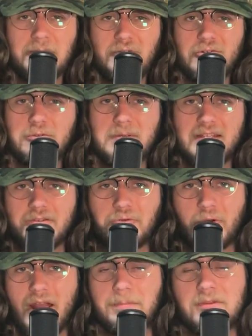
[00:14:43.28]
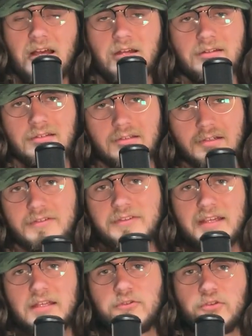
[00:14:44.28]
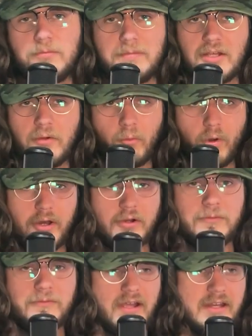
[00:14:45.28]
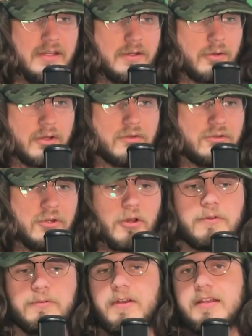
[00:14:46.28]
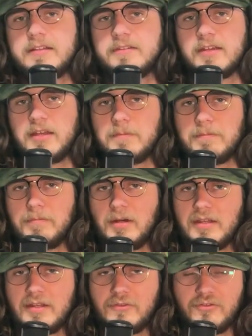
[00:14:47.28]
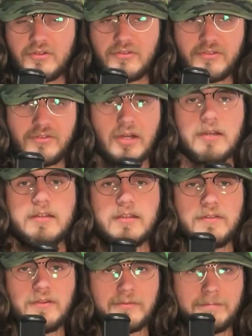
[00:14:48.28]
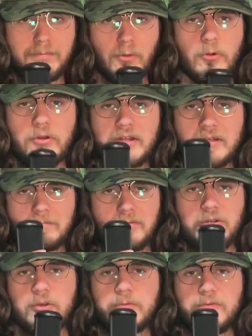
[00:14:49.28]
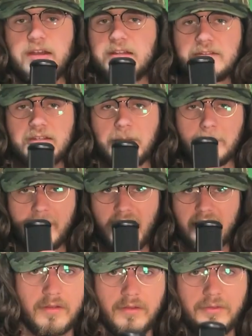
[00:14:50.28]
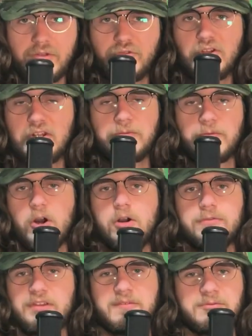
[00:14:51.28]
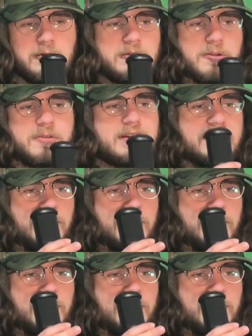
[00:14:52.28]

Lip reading: too, because Grapploct looks like it should be a water fighting or a dark fighting type, but it's just stuck in this boring pure fighting type body. This shit evolves after learning the